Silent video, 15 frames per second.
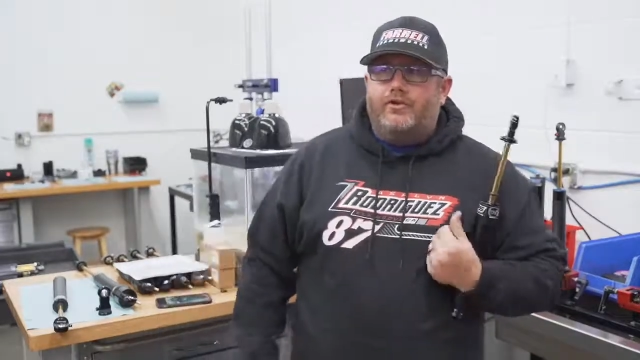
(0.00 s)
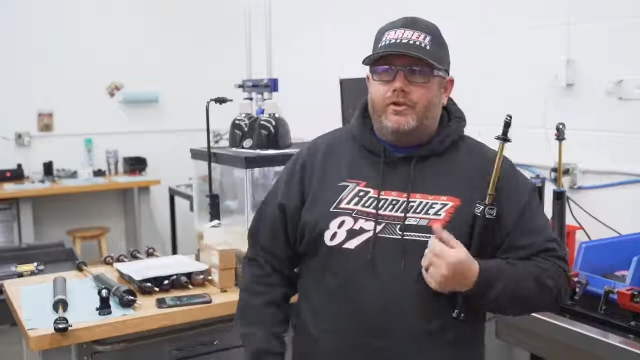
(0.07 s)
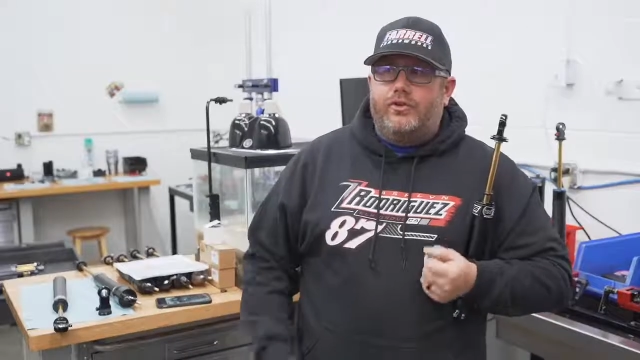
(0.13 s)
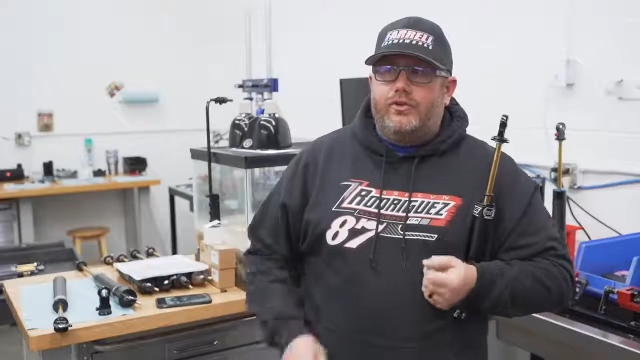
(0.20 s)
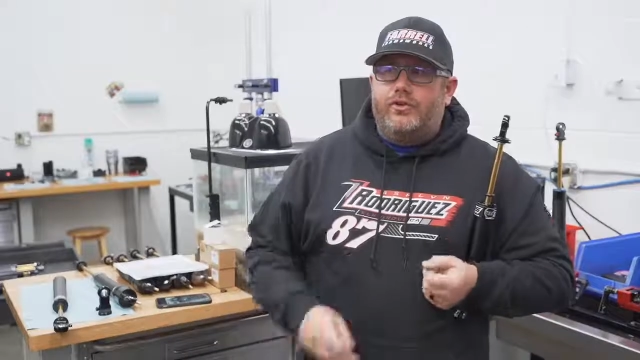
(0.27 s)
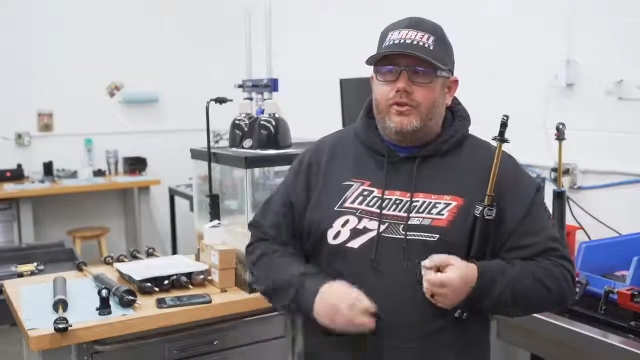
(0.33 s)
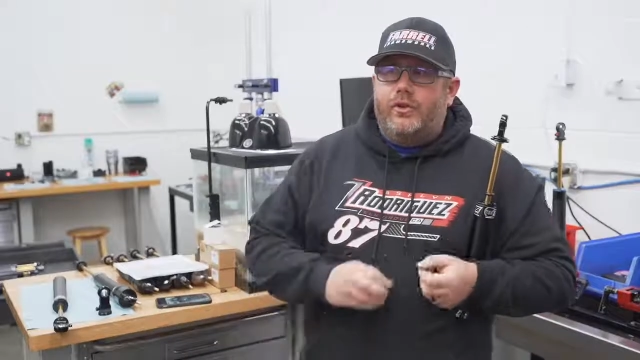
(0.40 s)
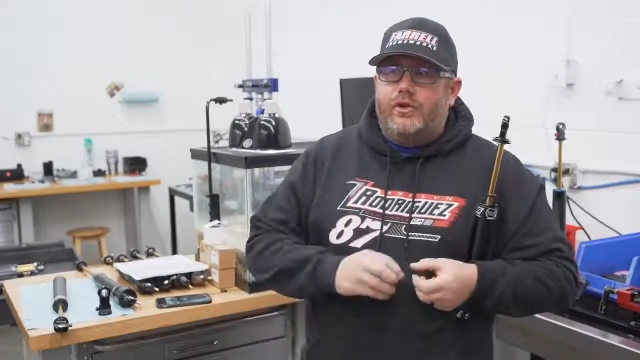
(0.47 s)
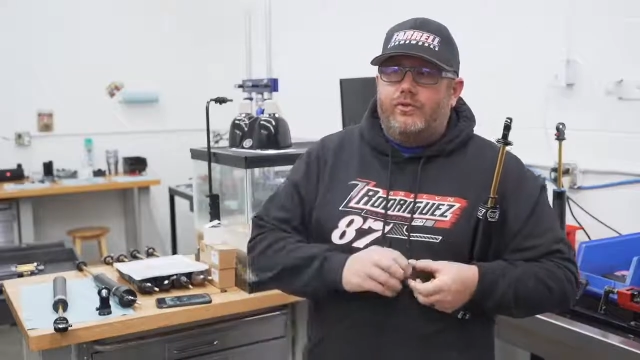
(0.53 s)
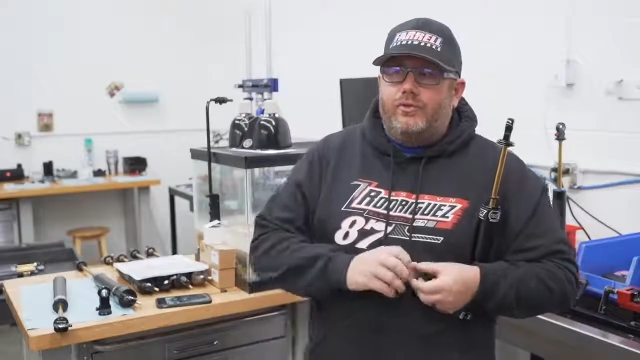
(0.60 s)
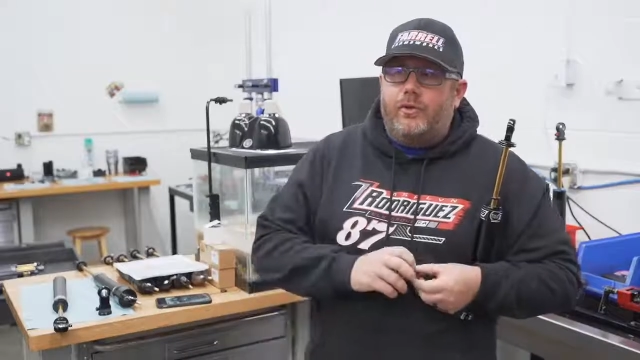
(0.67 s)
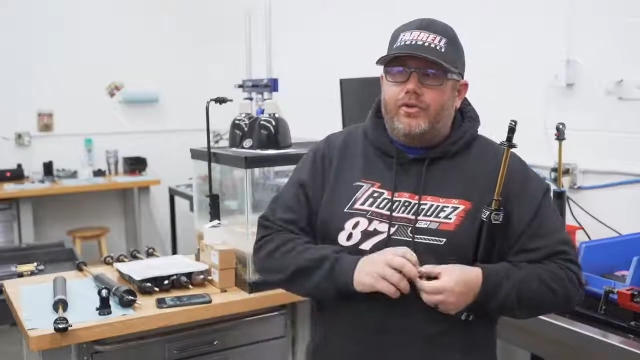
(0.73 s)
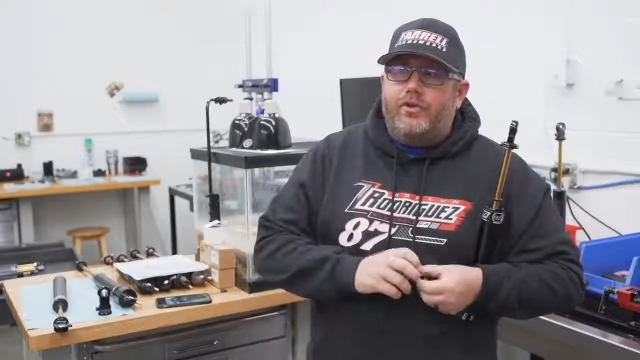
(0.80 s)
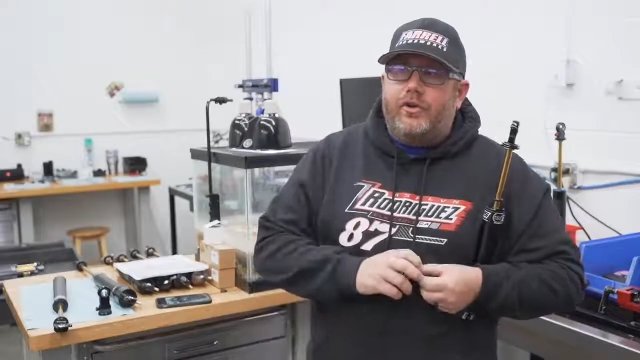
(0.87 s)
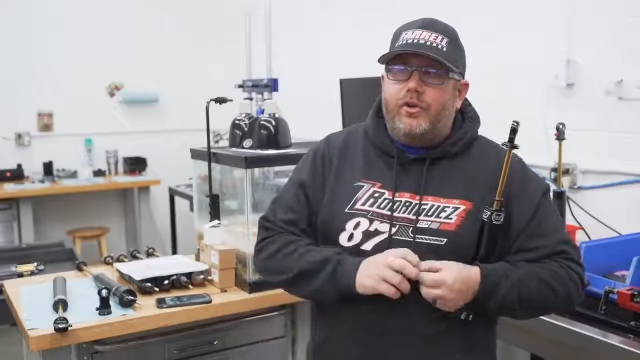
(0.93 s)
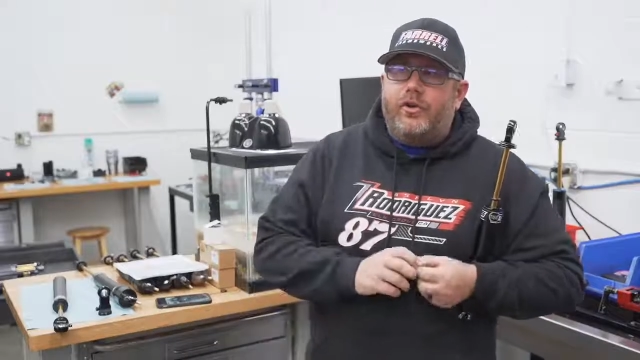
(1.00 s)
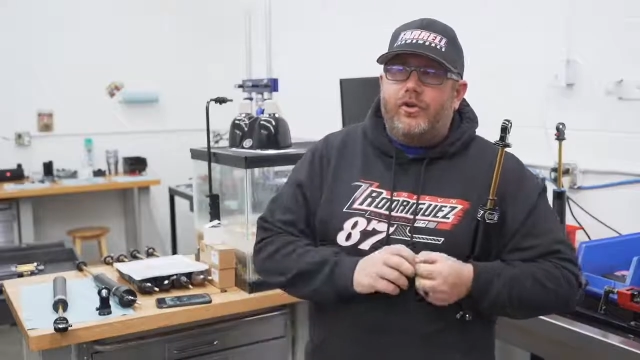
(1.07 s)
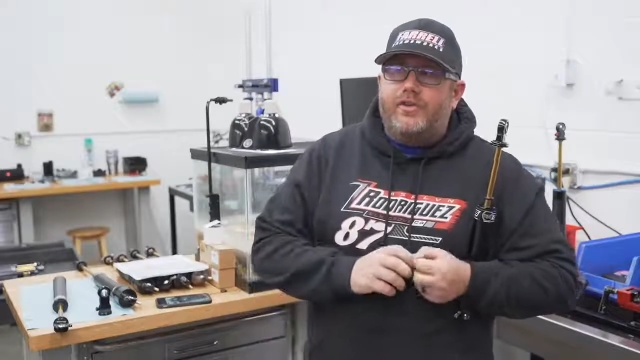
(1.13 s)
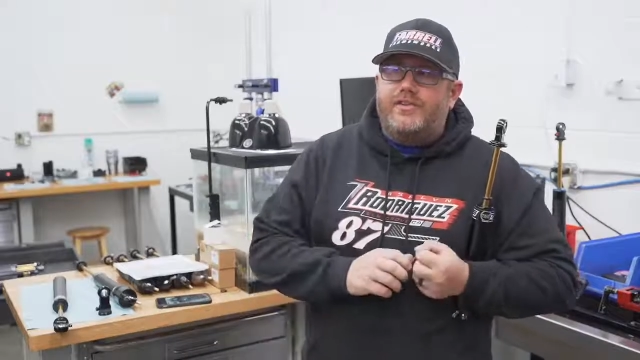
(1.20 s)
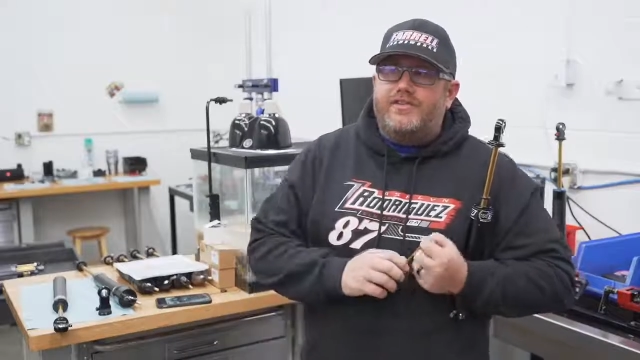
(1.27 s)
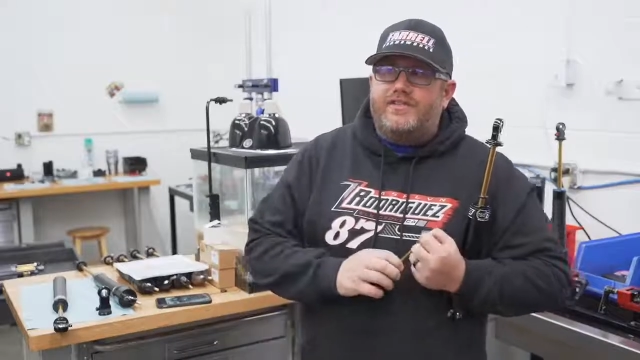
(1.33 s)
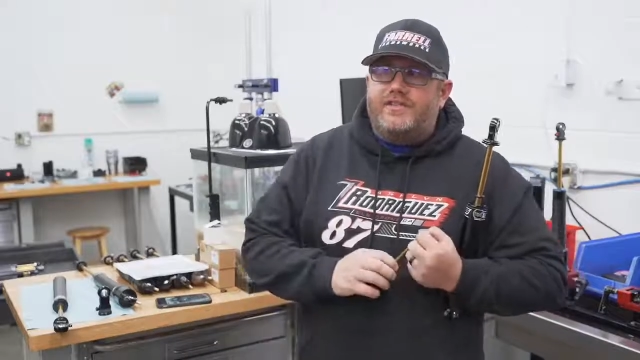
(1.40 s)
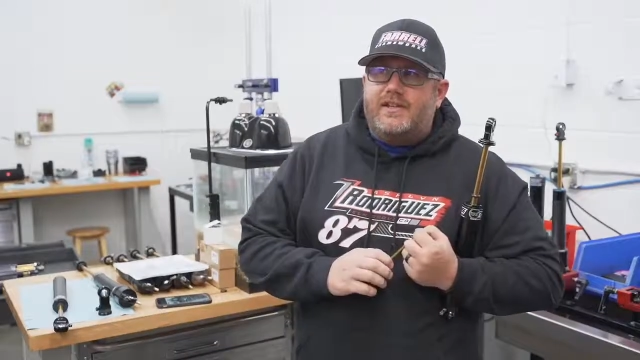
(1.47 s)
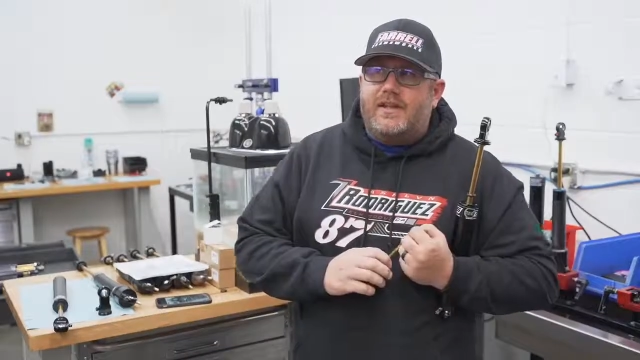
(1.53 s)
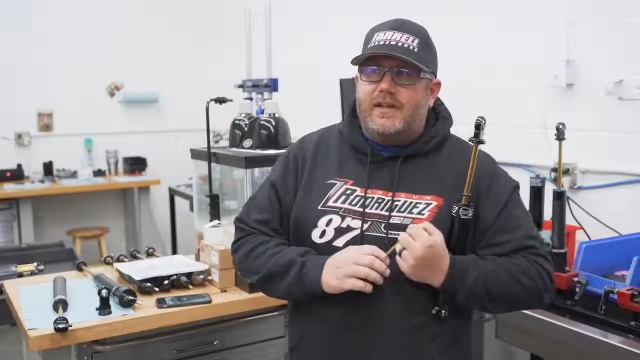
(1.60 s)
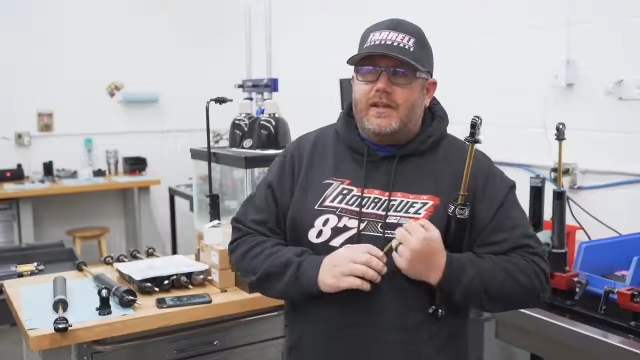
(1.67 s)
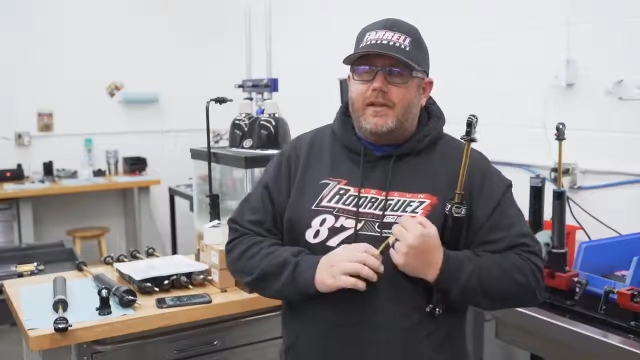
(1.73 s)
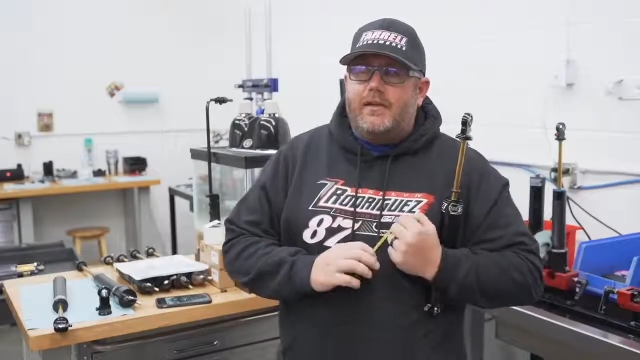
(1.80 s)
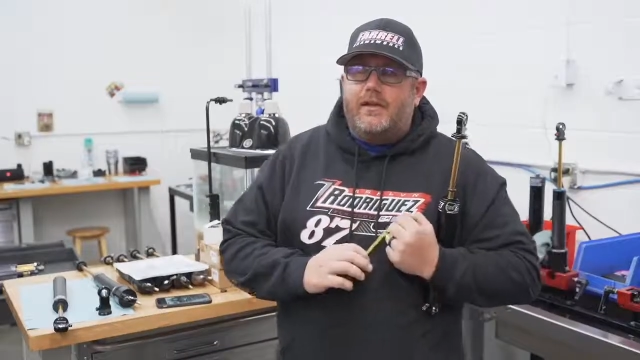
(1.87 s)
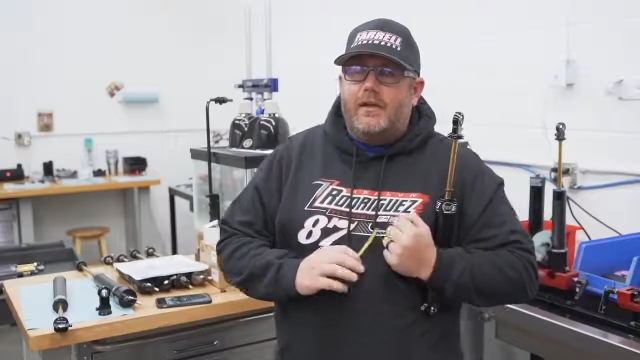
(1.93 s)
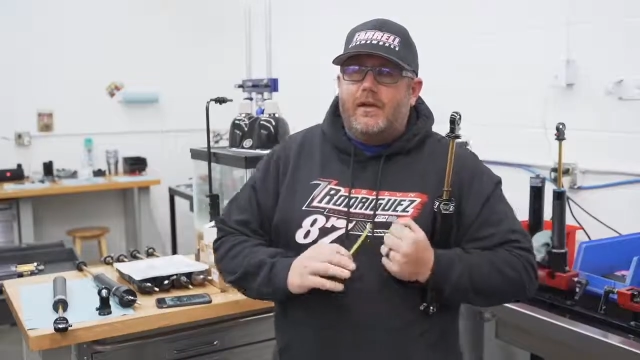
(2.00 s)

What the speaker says: to do is, with the car sitting